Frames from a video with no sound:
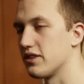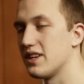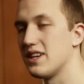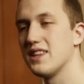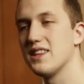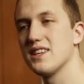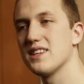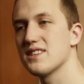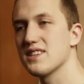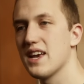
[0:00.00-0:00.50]
And in
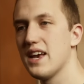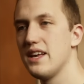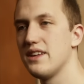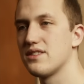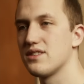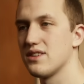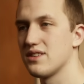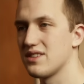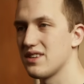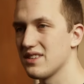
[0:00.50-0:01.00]
this
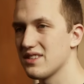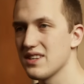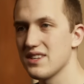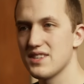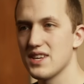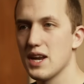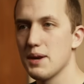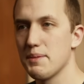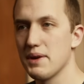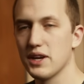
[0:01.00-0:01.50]
case, since I
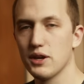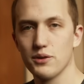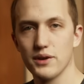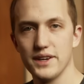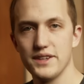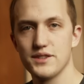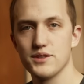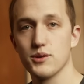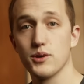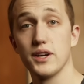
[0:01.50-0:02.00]
set up my
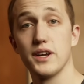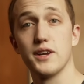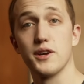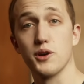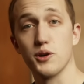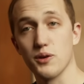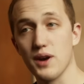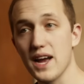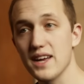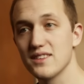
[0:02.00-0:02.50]
green screen
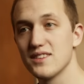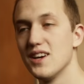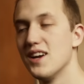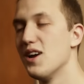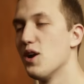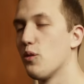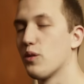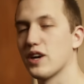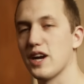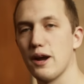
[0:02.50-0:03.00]
correct,
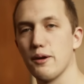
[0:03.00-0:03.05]
where I